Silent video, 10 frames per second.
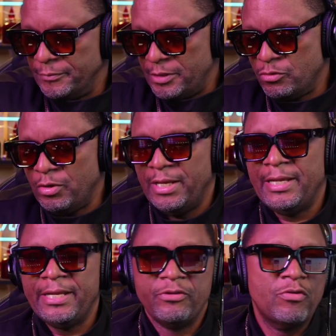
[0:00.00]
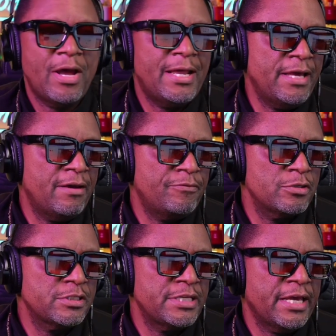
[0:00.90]
Go ahead and let it dry down for a
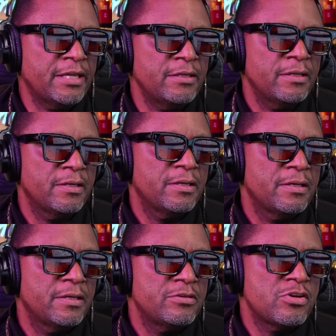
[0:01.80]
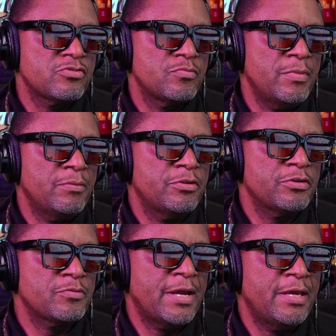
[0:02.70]
second. Just remember,
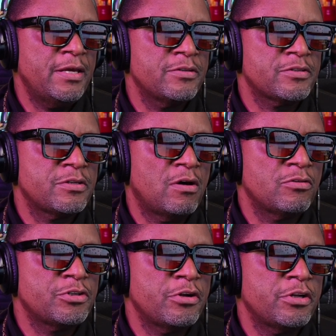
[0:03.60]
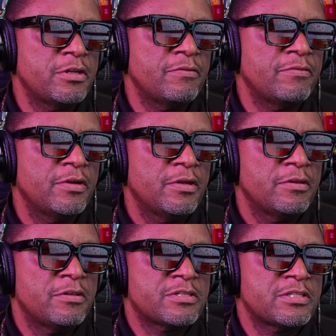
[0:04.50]
this right here is an alternative.
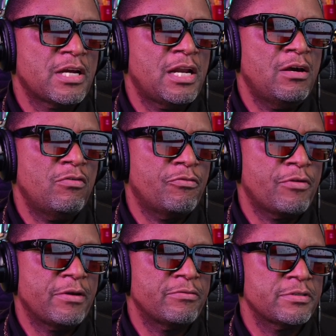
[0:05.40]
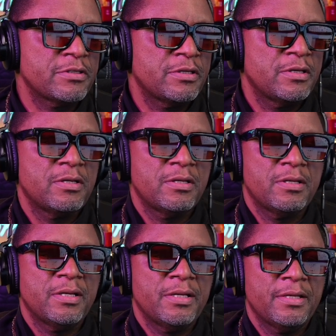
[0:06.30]
This is a clone fragrance.
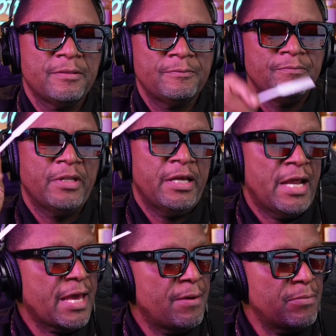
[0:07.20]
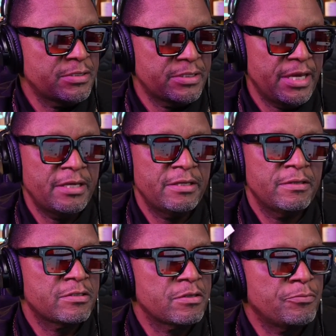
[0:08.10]
And I must say,
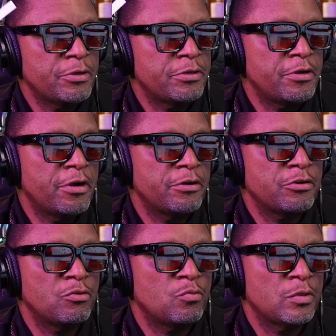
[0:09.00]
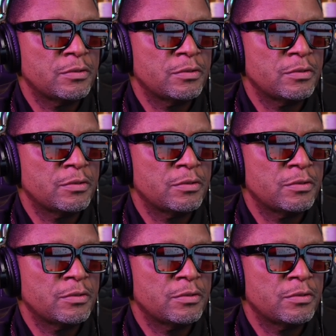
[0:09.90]
it's a pretty darn good one.